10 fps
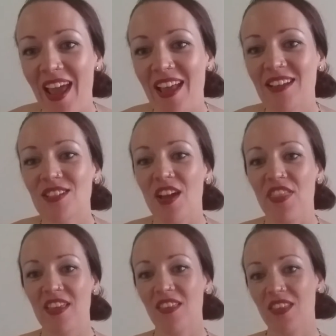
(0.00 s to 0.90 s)
And I
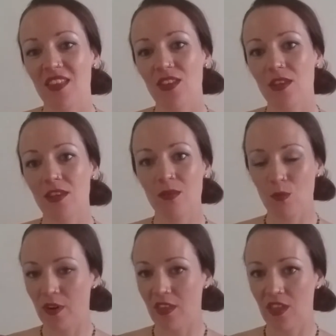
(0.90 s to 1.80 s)
think that
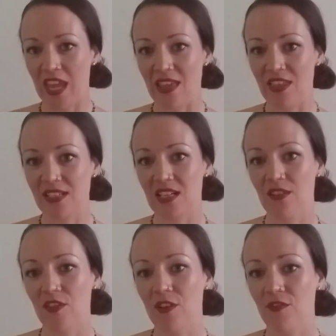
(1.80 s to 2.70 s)
one of the key things that
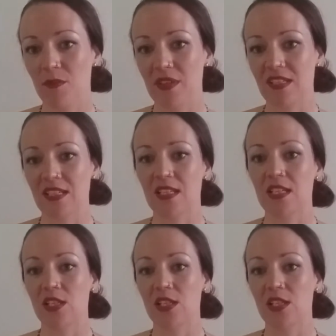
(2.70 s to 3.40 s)
I've learned from this is,